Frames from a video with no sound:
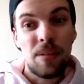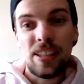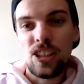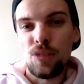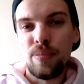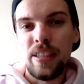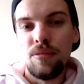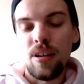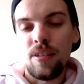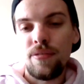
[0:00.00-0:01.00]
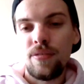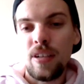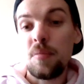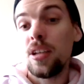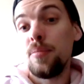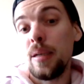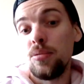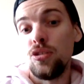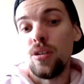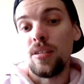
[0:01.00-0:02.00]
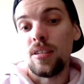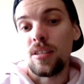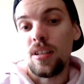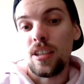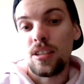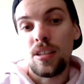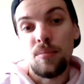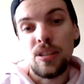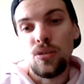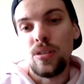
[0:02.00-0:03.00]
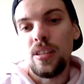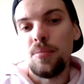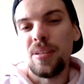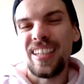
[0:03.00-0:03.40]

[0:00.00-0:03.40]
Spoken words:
But this is pretty rough. I'm gonna be able to draw another card, Mizuki,